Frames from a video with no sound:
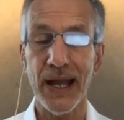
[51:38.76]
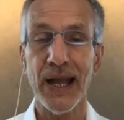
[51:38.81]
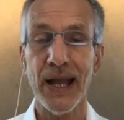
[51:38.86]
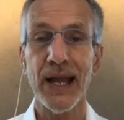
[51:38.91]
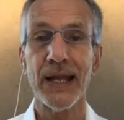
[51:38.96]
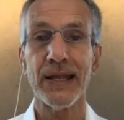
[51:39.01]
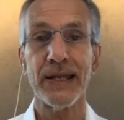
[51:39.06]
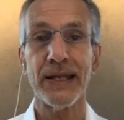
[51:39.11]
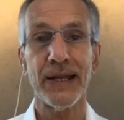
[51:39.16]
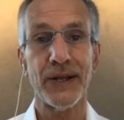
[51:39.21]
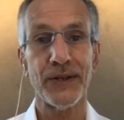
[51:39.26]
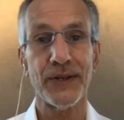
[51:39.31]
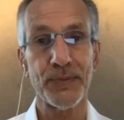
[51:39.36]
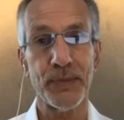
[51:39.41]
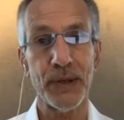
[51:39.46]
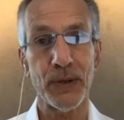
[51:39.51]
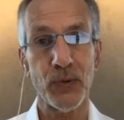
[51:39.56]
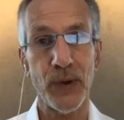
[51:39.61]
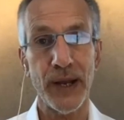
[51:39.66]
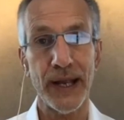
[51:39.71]
the
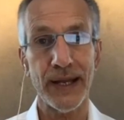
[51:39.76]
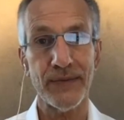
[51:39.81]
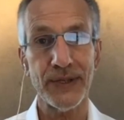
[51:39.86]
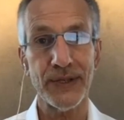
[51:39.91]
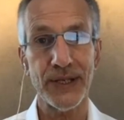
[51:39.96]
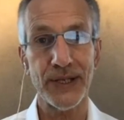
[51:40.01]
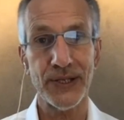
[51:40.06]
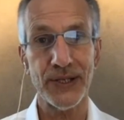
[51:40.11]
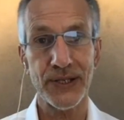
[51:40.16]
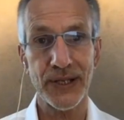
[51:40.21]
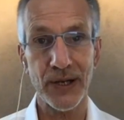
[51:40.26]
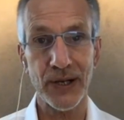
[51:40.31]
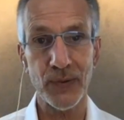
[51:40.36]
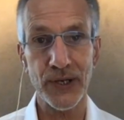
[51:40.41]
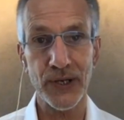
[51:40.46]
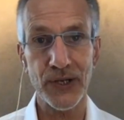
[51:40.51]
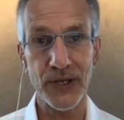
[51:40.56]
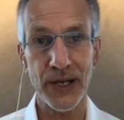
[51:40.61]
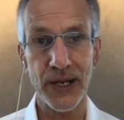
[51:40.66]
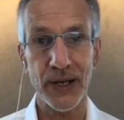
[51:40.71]
ultimate way of
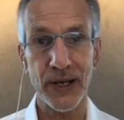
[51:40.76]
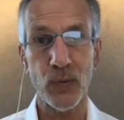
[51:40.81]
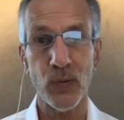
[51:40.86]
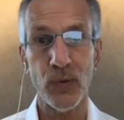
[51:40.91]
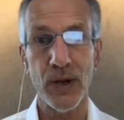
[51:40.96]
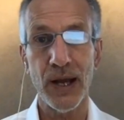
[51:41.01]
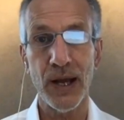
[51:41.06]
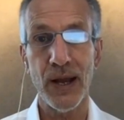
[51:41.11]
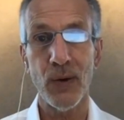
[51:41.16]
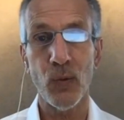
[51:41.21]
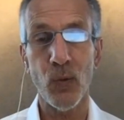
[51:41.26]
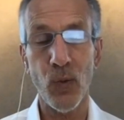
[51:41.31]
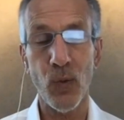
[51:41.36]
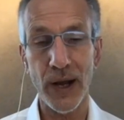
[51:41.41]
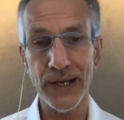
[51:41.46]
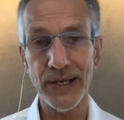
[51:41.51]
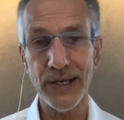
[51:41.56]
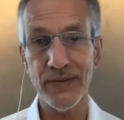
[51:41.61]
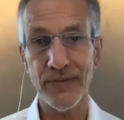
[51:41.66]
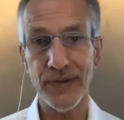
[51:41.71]
distinguishing
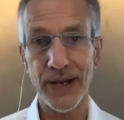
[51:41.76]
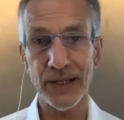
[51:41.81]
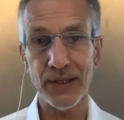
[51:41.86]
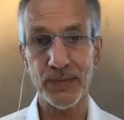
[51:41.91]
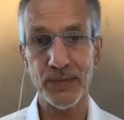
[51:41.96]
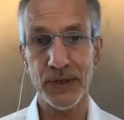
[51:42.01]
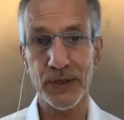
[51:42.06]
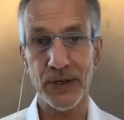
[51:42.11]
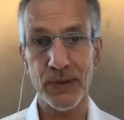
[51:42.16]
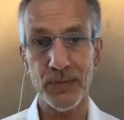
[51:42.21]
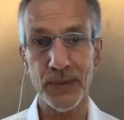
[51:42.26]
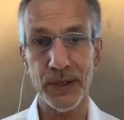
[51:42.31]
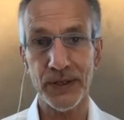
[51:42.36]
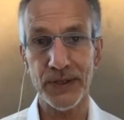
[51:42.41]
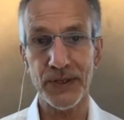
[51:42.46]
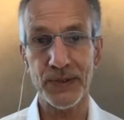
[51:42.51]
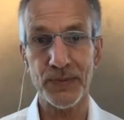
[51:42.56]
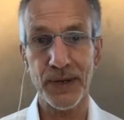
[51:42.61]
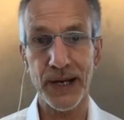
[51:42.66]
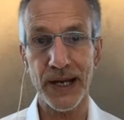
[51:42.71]
one developer or
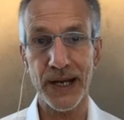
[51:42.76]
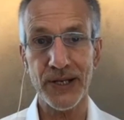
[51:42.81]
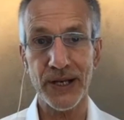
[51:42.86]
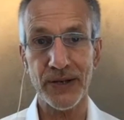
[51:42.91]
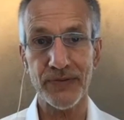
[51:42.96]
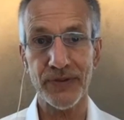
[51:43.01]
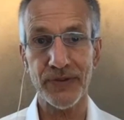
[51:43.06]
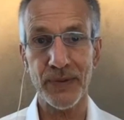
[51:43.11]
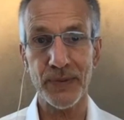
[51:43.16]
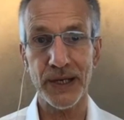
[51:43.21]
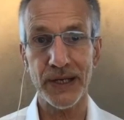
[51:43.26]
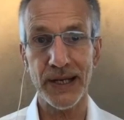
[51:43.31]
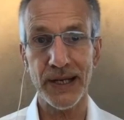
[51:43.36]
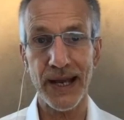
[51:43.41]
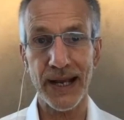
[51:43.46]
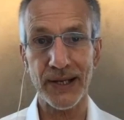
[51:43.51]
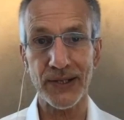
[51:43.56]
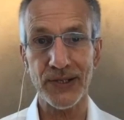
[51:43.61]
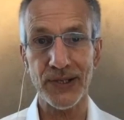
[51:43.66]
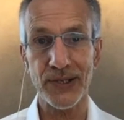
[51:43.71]
builder's project from the
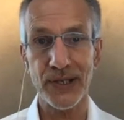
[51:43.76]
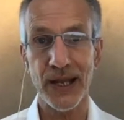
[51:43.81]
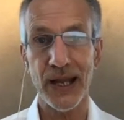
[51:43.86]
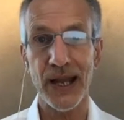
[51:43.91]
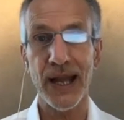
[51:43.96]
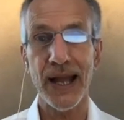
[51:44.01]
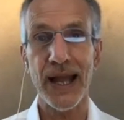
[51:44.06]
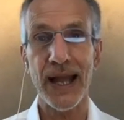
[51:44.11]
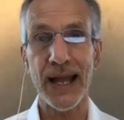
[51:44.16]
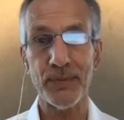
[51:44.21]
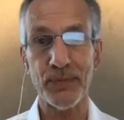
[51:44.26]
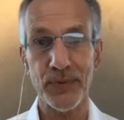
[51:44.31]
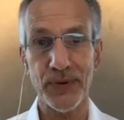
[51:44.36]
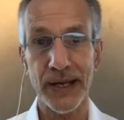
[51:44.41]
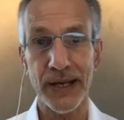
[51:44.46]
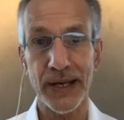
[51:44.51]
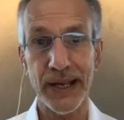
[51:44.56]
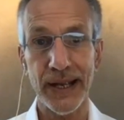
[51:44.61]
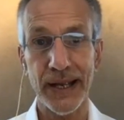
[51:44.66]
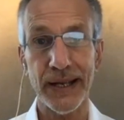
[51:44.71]
next and
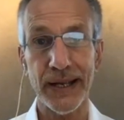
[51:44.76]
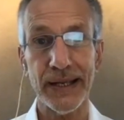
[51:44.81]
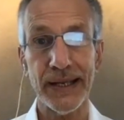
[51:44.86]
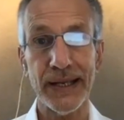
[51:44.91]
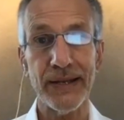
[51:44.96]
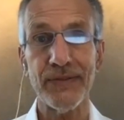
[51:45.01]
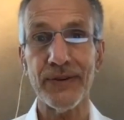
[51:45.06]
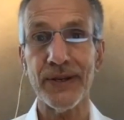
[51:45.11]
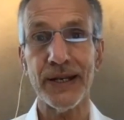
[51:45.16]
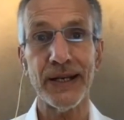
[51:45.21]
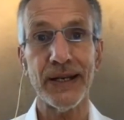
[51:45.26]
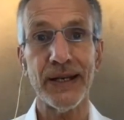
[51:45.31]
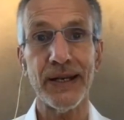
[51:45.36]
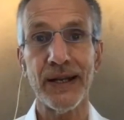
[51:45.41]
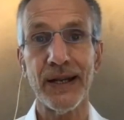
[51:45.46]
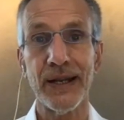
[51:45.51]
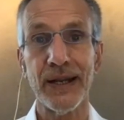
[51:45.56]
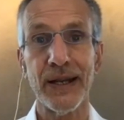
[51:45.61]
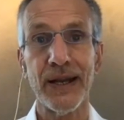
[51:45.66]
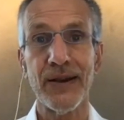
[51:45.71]
bringing even
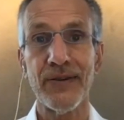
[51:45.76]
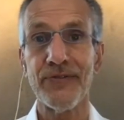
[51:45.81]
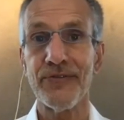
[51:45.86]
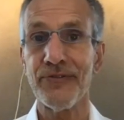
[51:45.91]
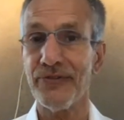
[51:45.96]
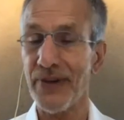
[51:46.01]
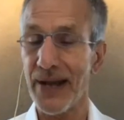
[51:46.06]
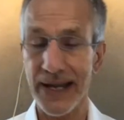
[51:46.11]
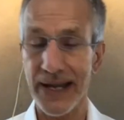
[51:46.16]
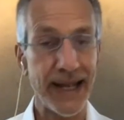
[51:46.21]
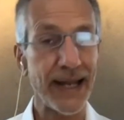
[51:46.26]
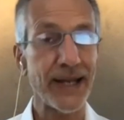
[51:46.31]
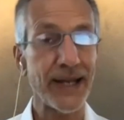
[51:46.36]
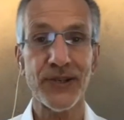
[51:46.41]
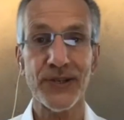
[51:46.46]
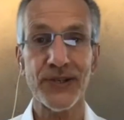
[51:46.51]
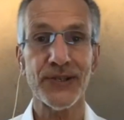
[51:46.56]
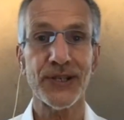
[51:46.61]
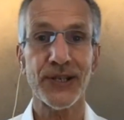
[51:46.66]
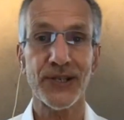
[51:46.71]
financial
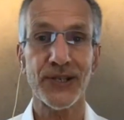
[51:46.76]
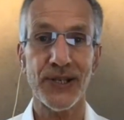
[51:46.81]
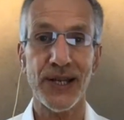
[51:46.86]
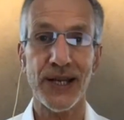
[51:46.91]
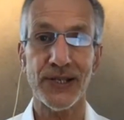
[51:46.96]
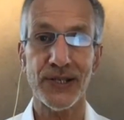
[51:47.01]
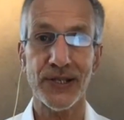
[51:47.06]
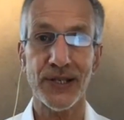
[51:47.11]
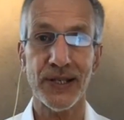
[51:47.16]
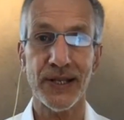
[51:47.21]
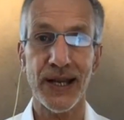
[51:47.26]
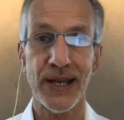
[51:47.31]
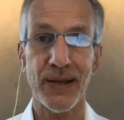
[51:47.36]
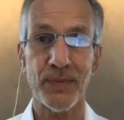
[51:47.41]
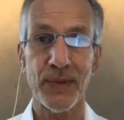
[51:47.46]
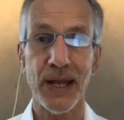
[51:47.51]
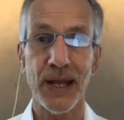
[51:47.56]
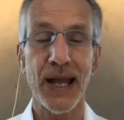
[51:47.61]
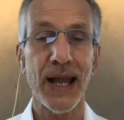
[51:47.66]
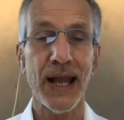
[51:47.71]
success to them,
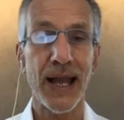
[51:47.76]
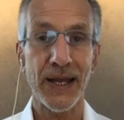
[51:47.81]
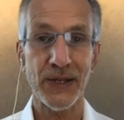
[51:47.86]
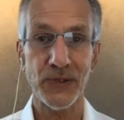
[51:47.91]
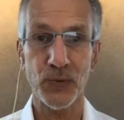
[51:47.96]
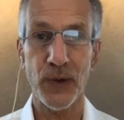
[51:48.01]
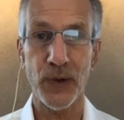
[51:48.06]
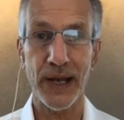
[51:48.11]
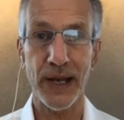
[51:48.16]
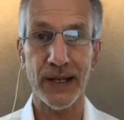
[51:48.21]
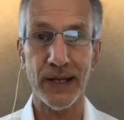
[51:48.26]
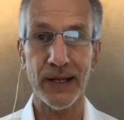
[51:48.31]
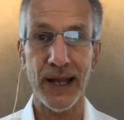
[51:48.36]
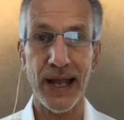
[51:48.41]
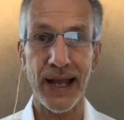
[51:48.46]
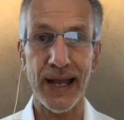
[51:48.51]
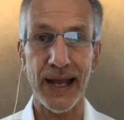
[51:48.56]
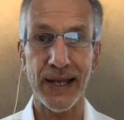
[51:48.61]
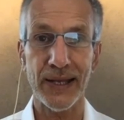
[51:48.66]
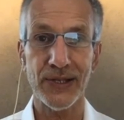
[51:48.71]
as well
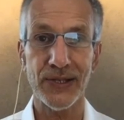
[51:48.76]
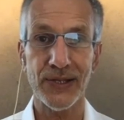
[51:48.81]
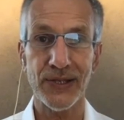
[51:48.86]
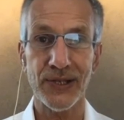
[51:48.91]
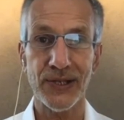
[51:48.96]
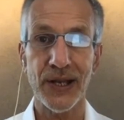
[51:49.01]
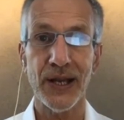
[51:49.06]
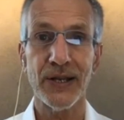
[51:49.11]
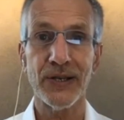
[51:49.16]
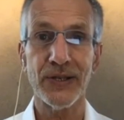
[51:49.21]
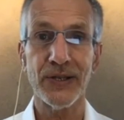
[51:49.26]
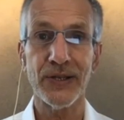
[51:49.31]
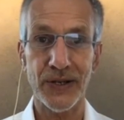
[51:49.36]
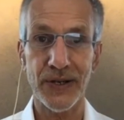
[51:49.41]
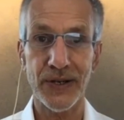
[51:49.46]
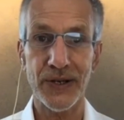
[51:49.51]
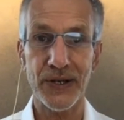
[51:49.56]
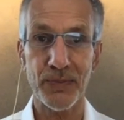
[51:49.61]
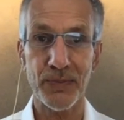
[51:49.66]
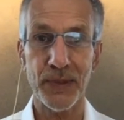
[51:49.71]
as
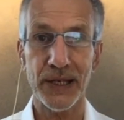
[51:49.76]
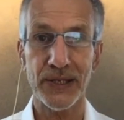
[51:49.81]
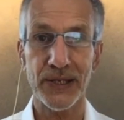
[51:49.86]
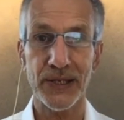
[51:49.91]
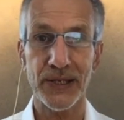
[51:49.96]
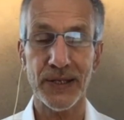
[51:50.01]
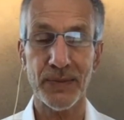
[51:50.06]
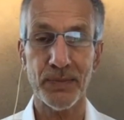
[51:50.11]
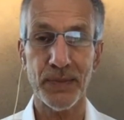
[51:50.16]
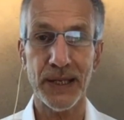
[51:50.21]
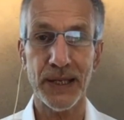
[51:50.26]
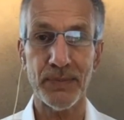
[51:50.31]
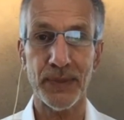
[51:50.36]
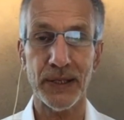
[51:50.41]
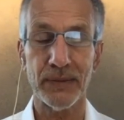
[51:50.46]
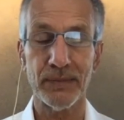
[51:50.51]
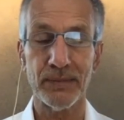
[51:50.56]
nourishment to the people.